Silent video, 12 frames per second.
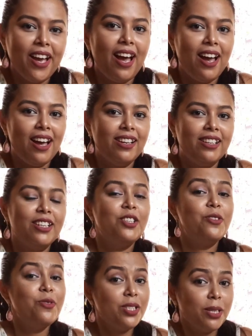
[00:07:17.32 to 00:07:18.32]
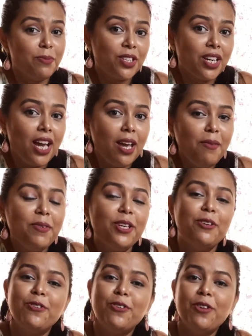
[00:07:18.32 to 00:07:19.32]
and do subscribe
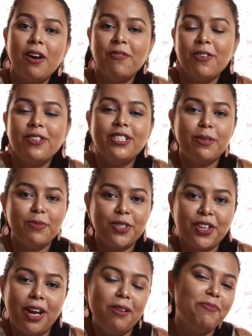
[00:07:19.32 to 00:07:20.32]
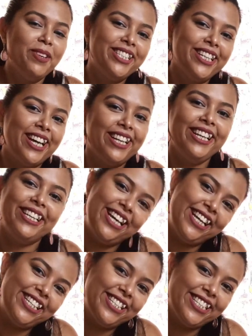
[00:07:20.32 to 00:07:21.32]
if you have not subscribed my channel
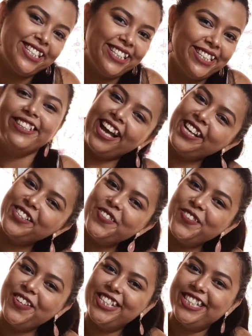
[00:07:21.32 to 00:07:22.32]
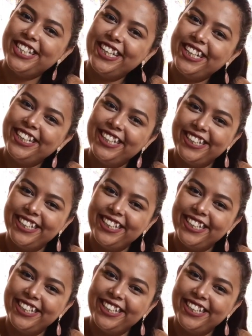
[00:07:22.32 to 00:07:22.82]
yet. Thanks for watching.